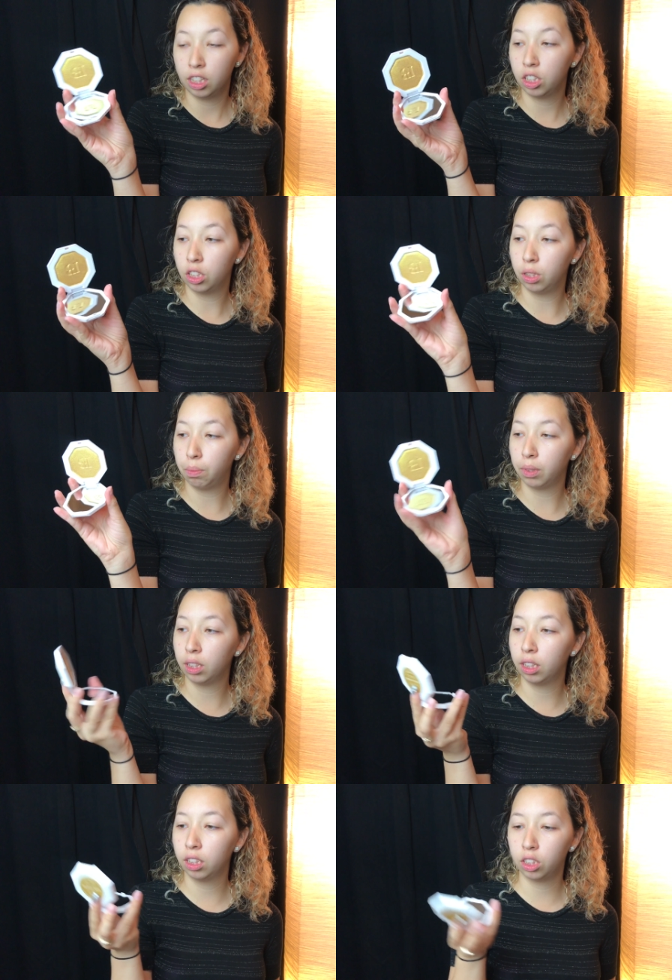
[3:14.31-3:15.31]

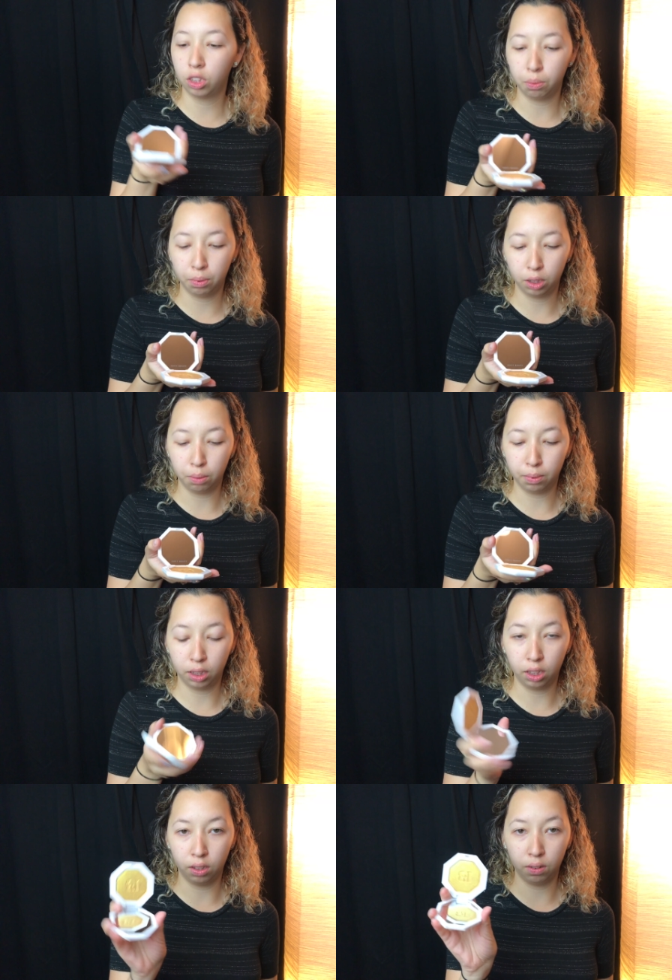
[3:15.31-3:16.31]
Super, super duper
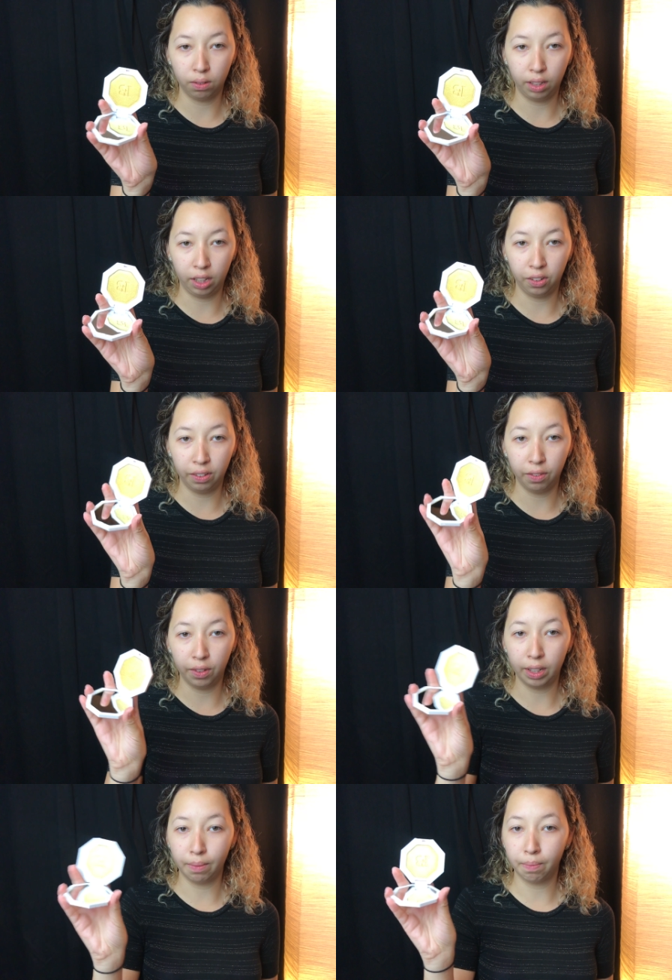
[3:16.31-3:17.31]
cute. I don't even
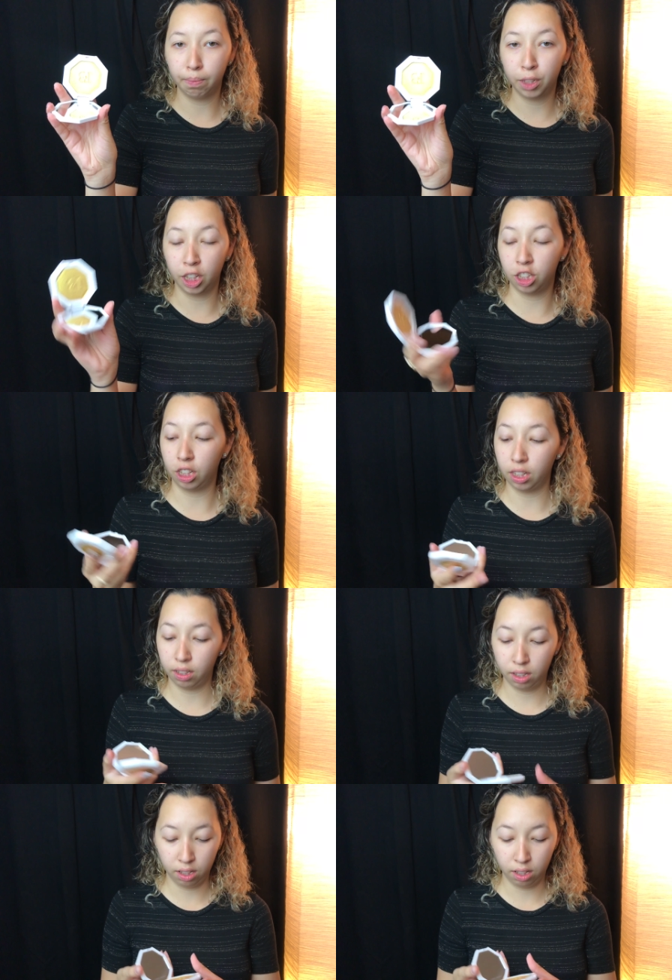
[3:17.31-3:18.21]
want to touch it.